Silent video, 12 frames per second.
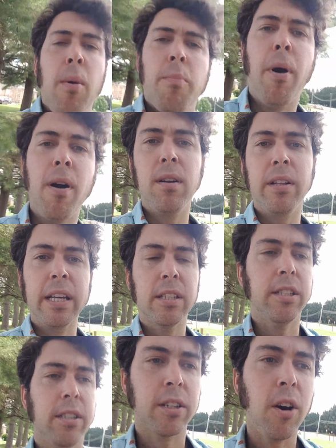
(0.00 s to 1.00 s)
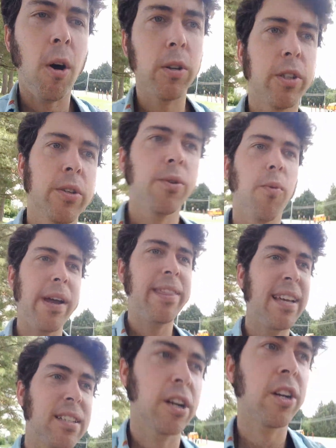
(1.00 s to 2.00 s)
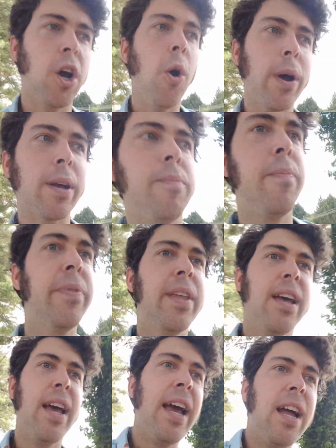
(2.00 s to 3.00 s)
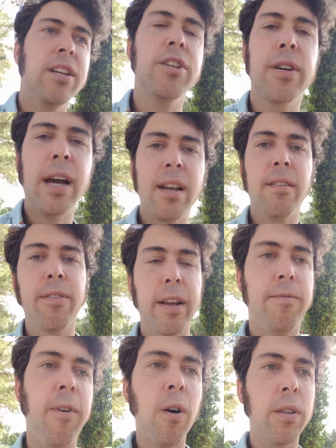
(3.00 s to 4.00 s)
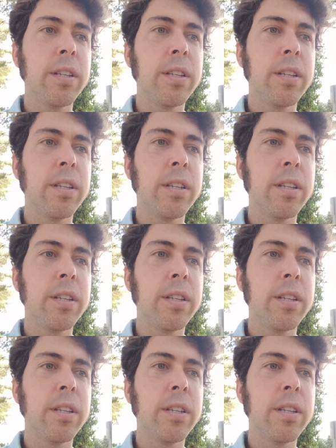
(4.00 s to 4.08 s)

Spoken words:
Partly it's just the culture and the way things are going, and you kind of like fall